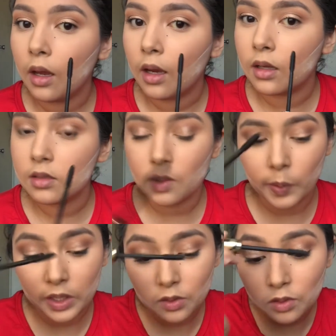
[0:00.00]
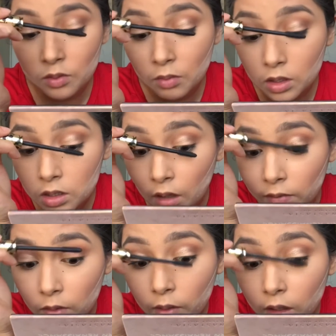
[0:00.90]
it is going to smudge
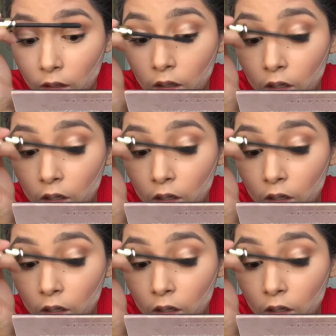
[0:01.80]
everywhere